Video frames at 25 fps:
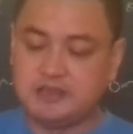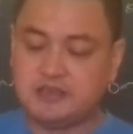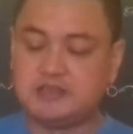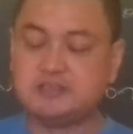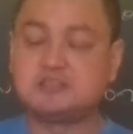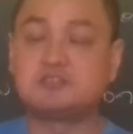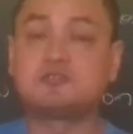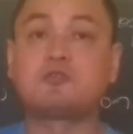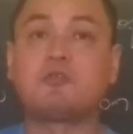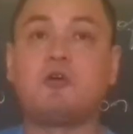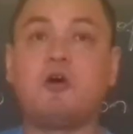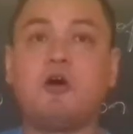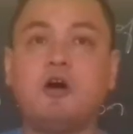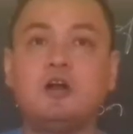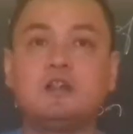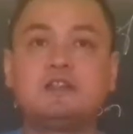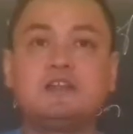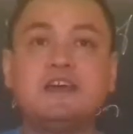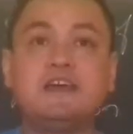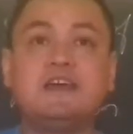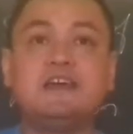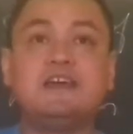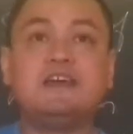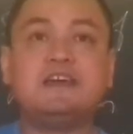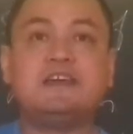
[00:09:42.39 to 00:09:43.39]
is
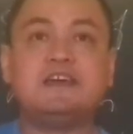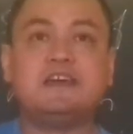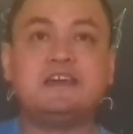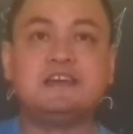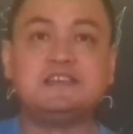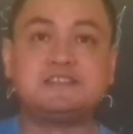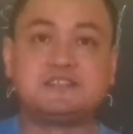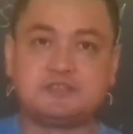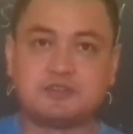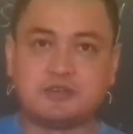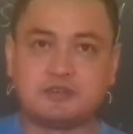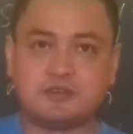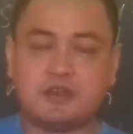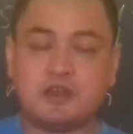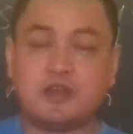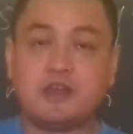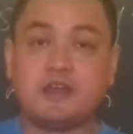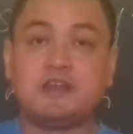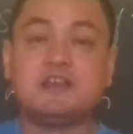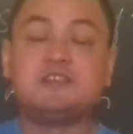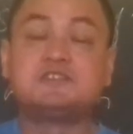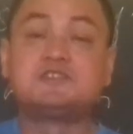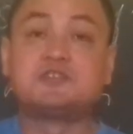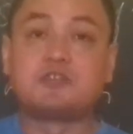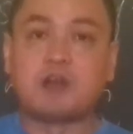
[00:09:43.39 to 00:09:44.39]
called
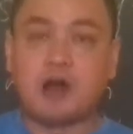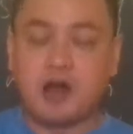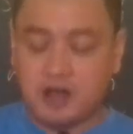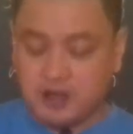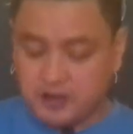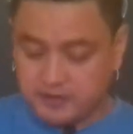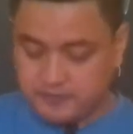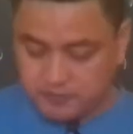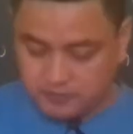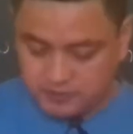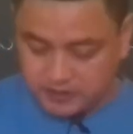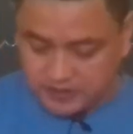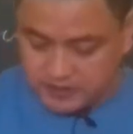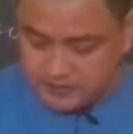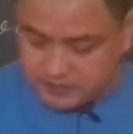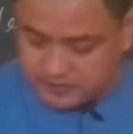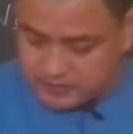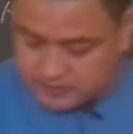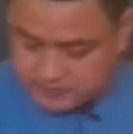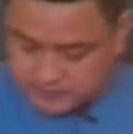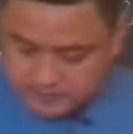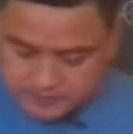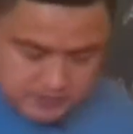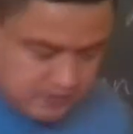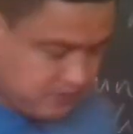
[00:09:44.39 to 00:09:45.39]
Hijra,
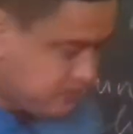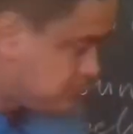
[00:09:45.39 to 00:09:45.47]
okay?